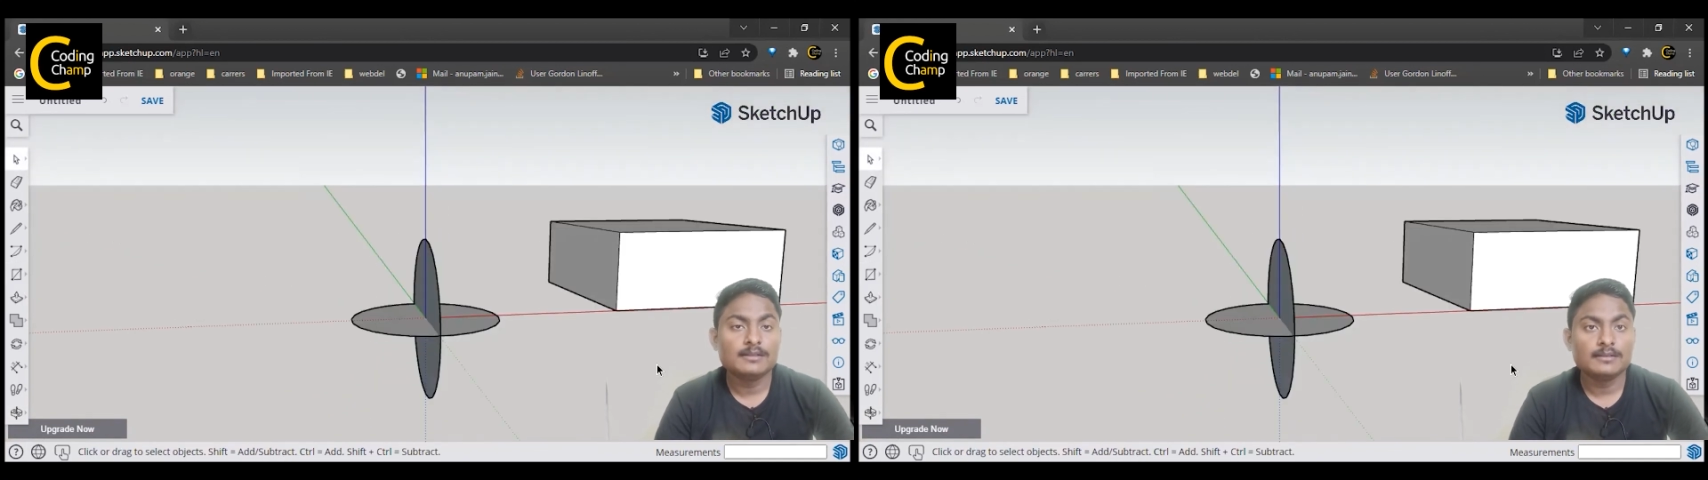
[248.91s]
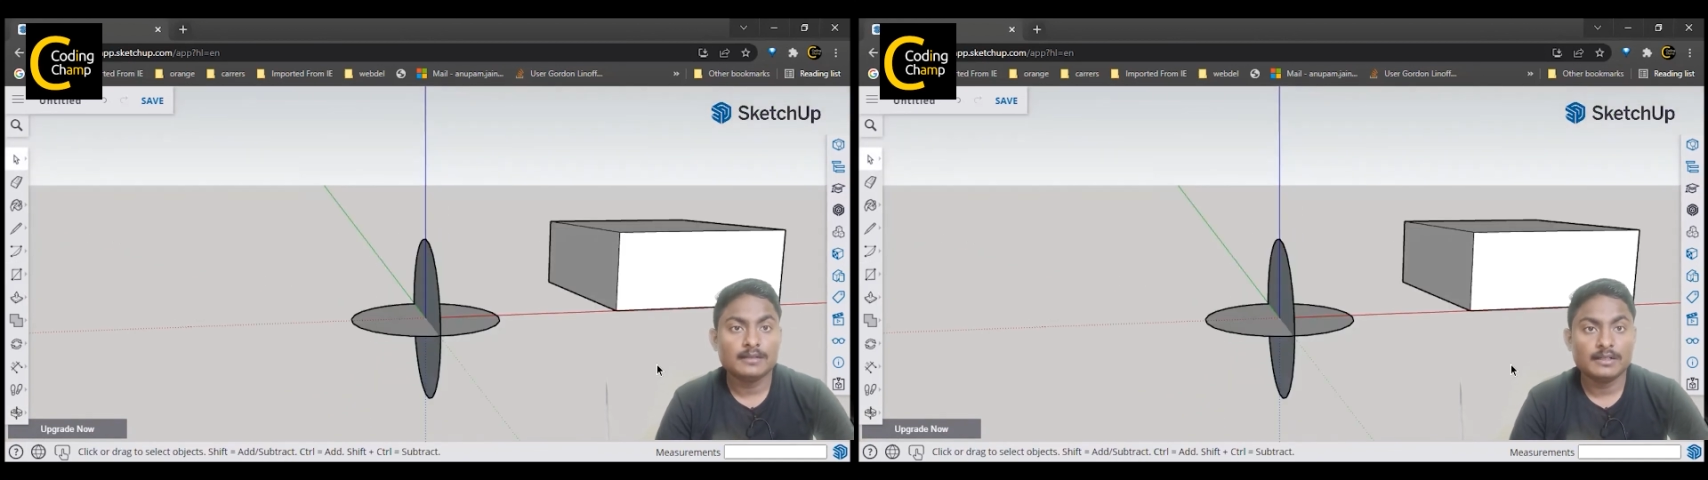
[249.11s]

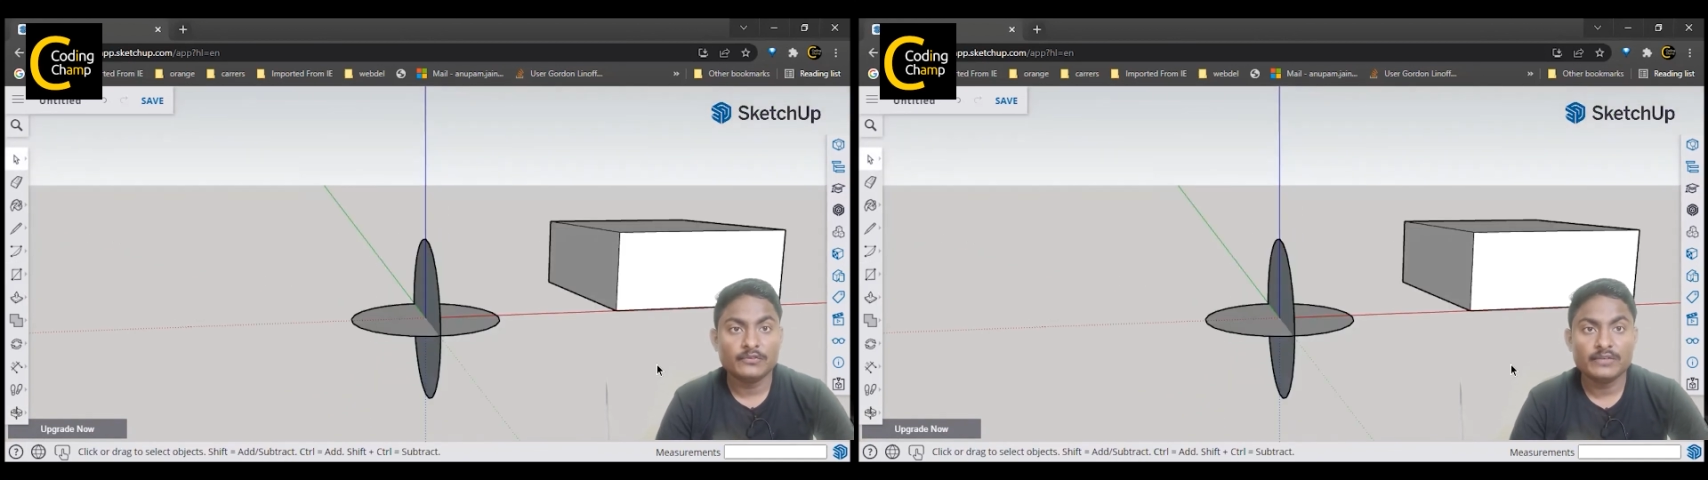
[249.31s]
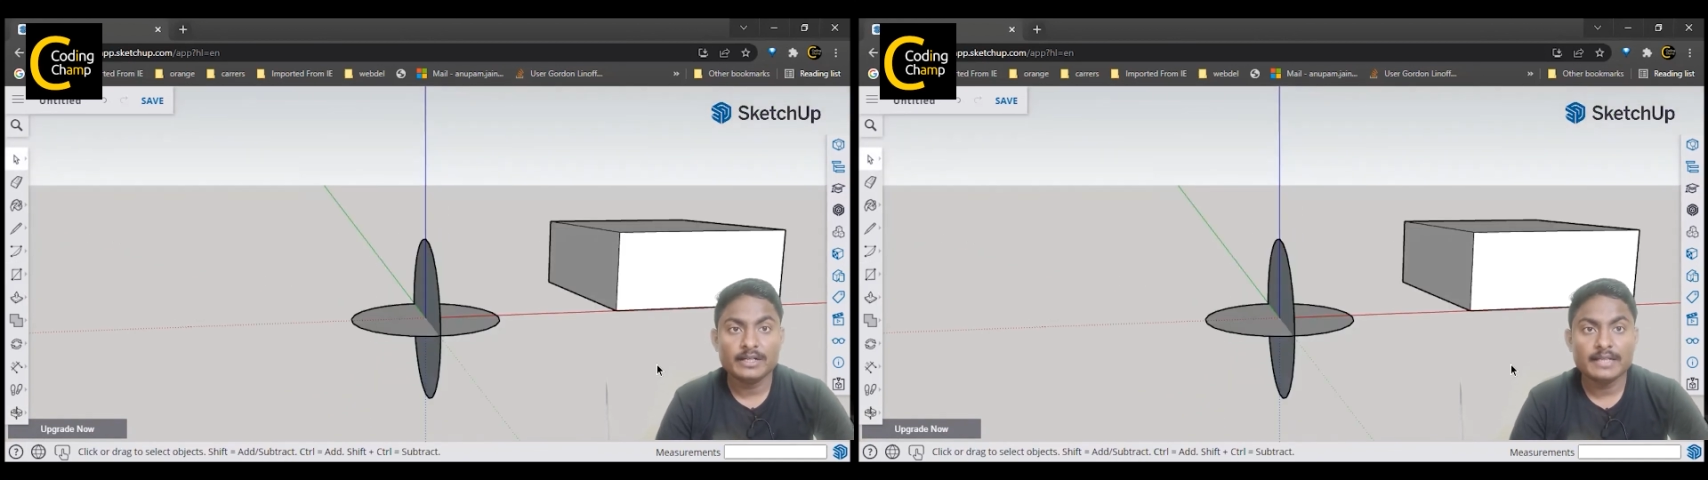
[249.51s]
the
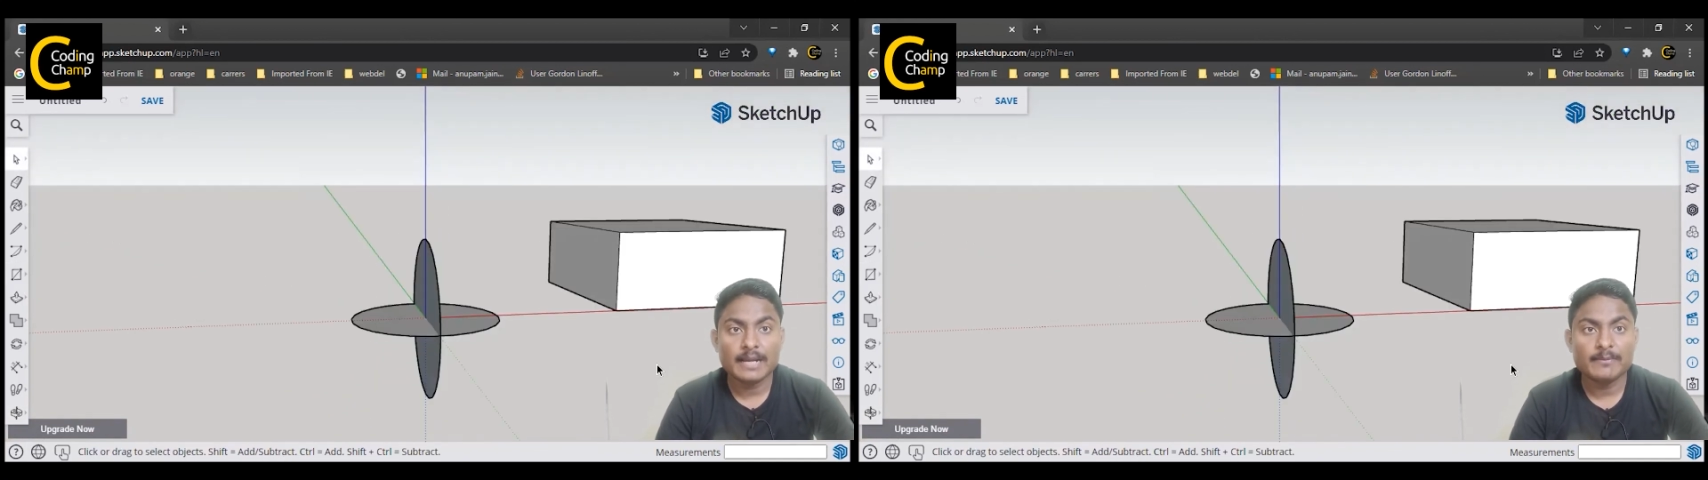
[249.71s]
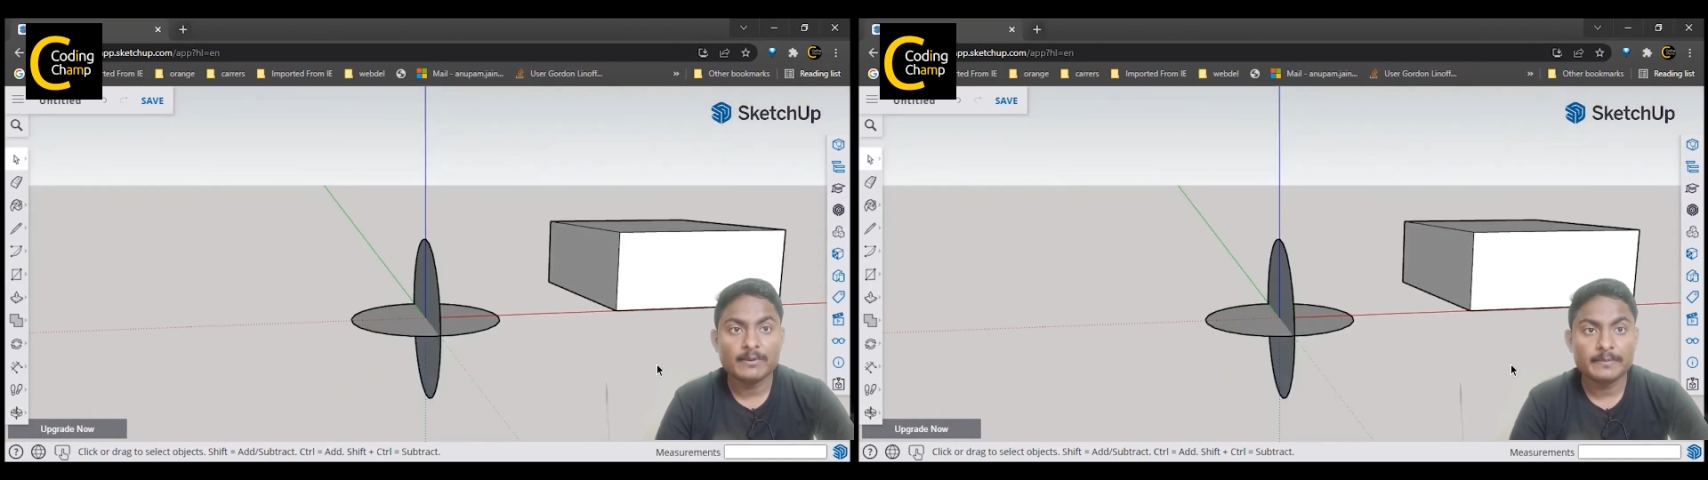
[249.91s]
different
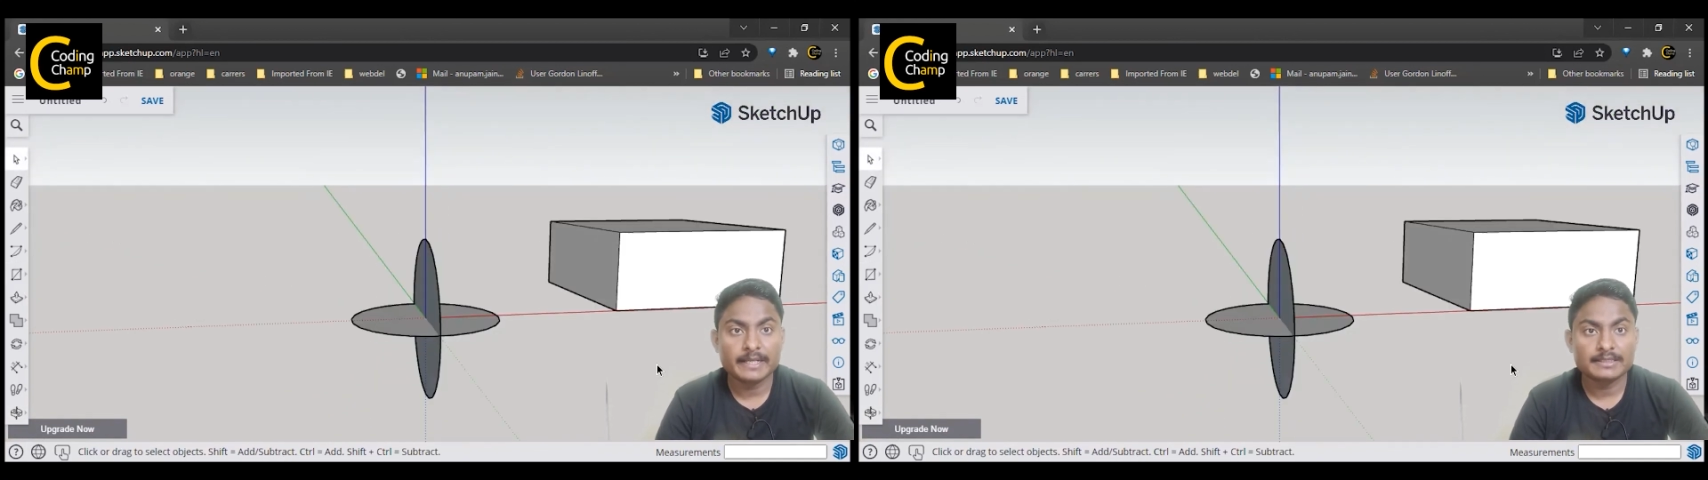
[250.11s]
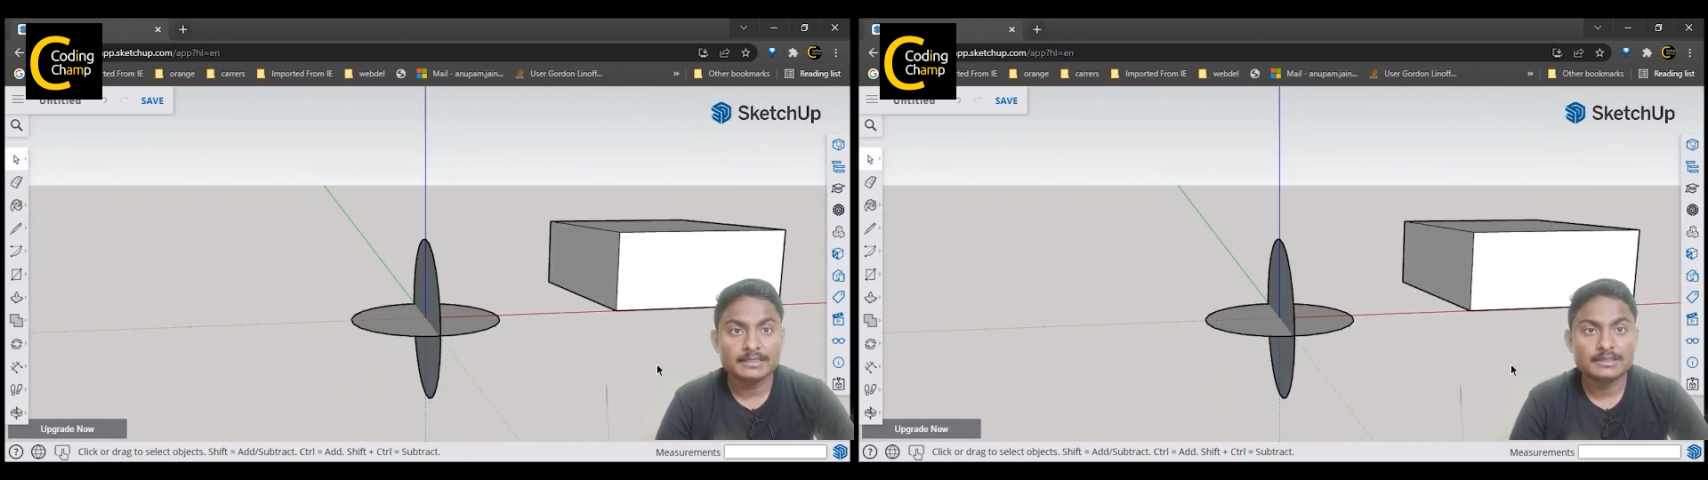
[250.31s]
type of
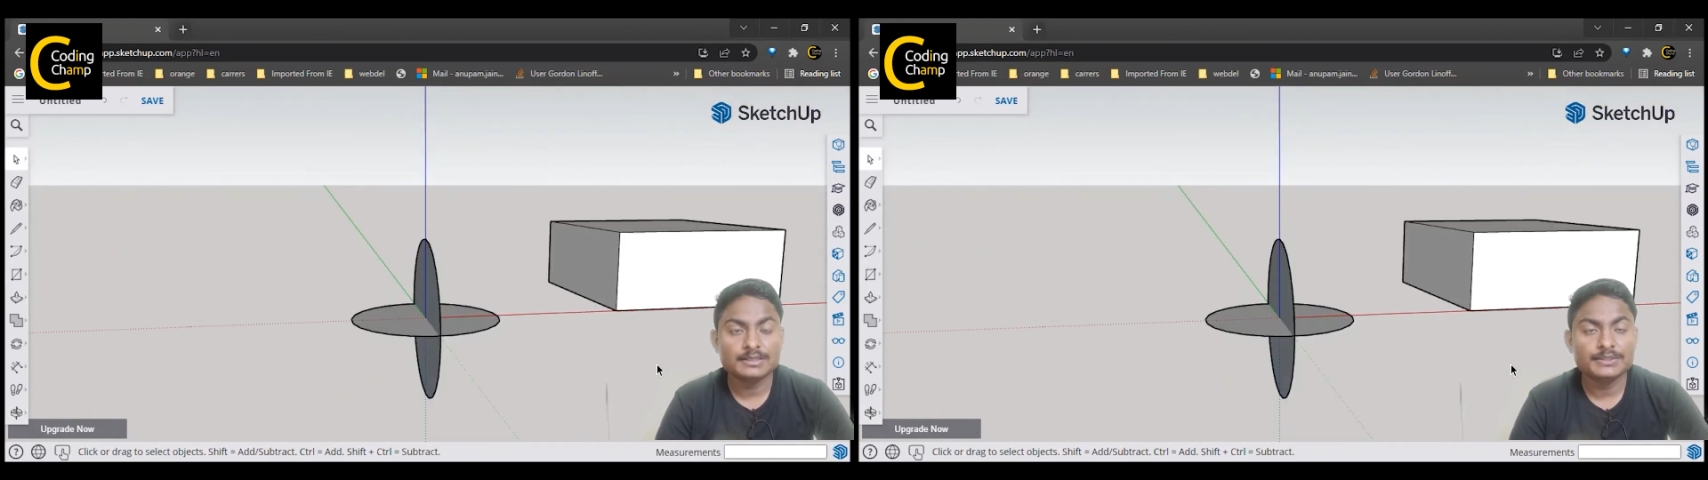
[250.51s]
axis